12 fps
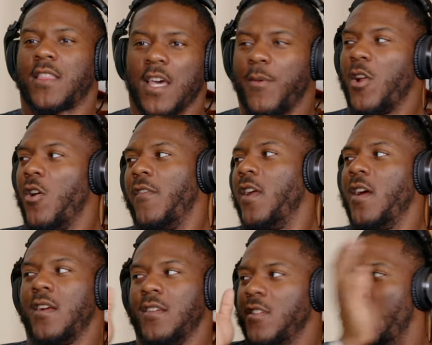Thibodeaux over
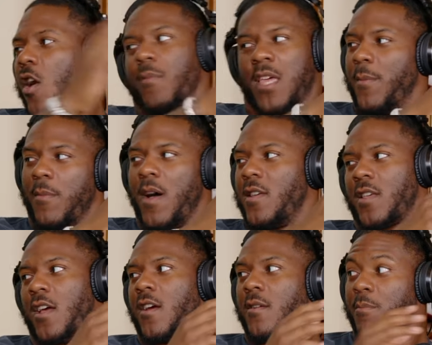there, no, I'm keeping Miles
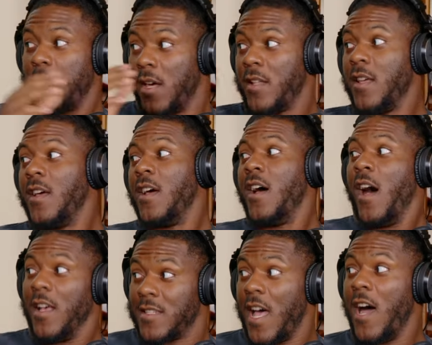Garrett. But
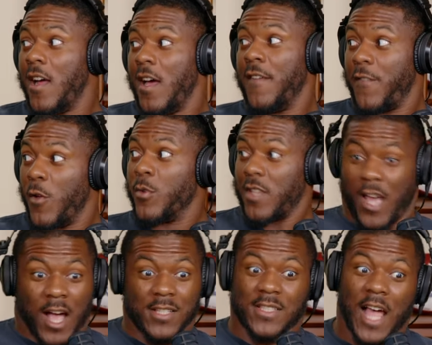Haason, if it was
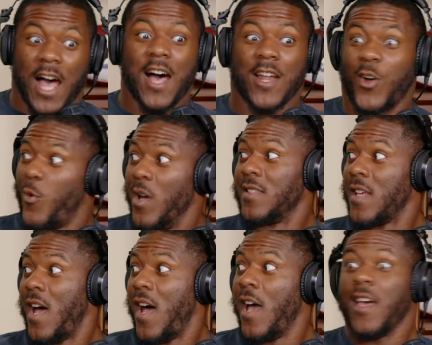Haason on one
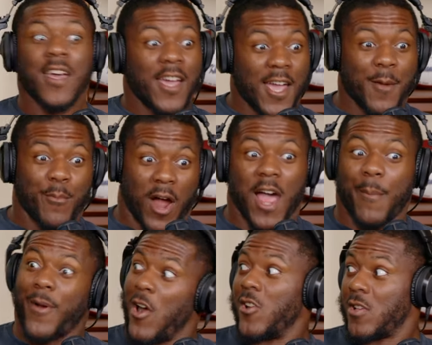side and Brian
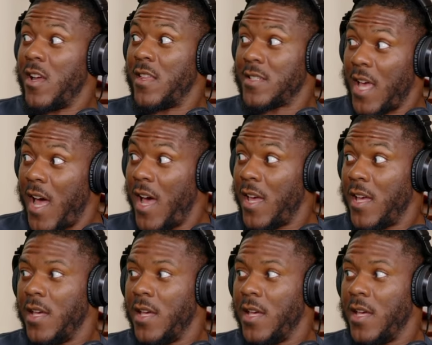Burns on the other side,